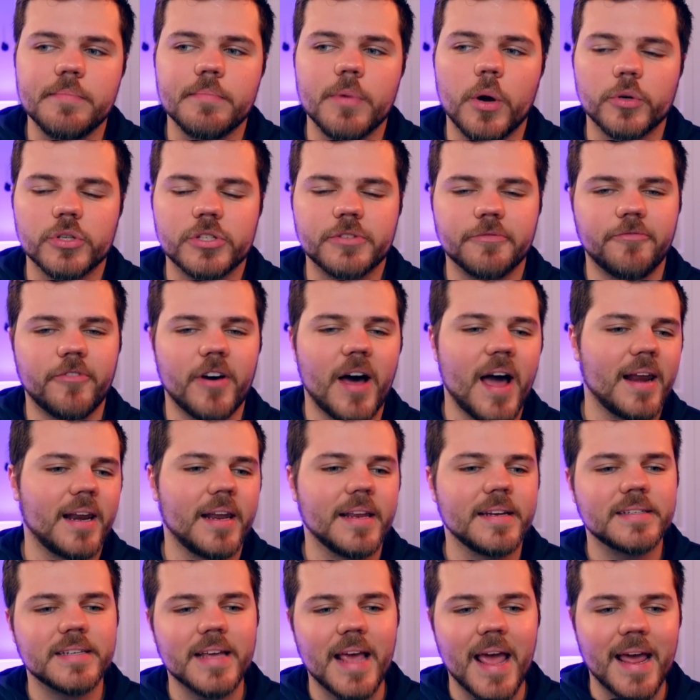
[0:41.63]
most
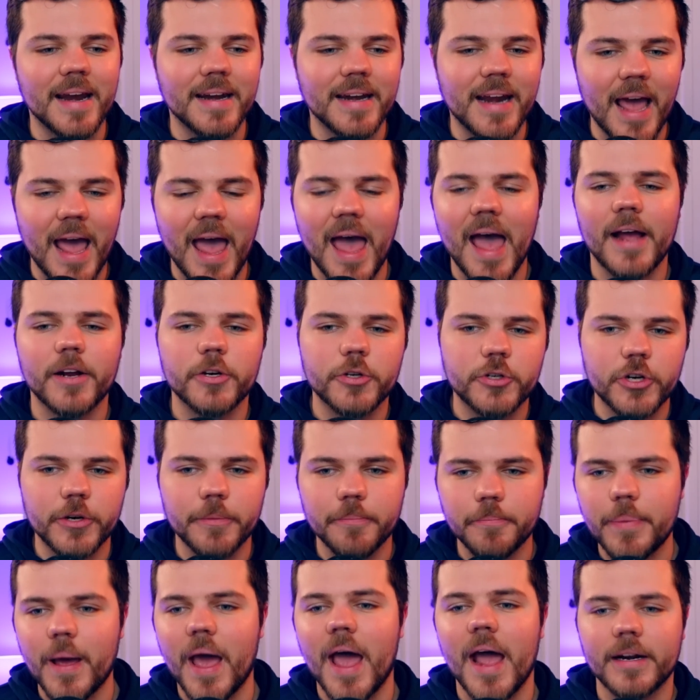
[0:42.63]
violent and
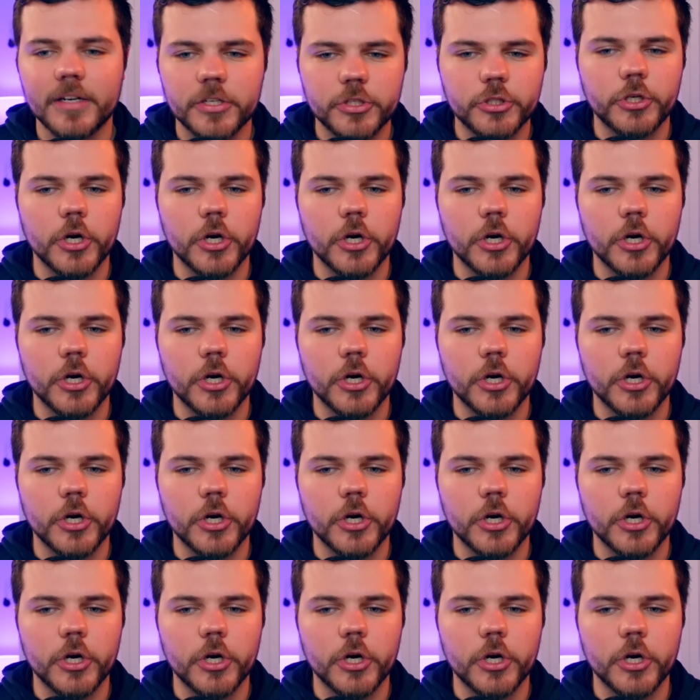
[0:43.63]
action-packed